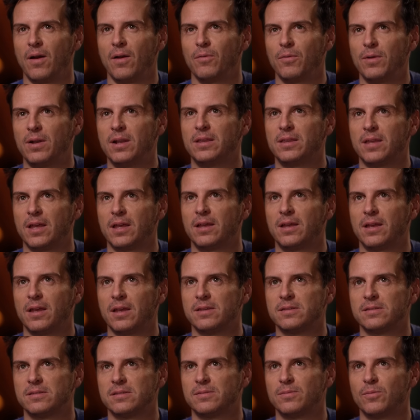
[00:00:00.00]
really think
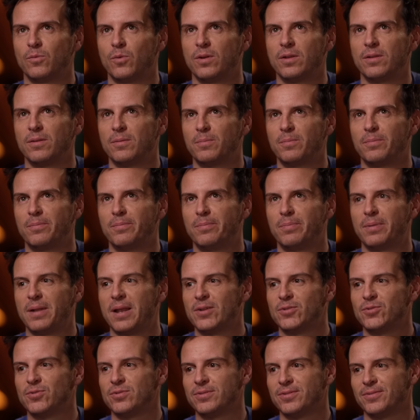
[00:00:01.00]
is one of the
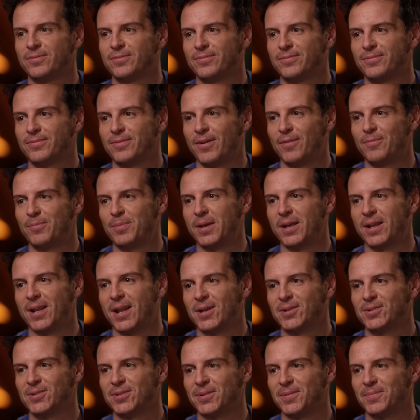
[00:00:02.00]
pleasures of being an
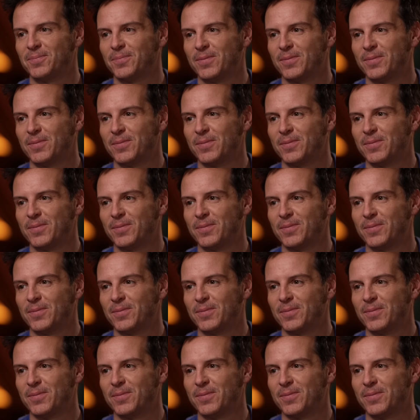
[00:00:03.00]
actor,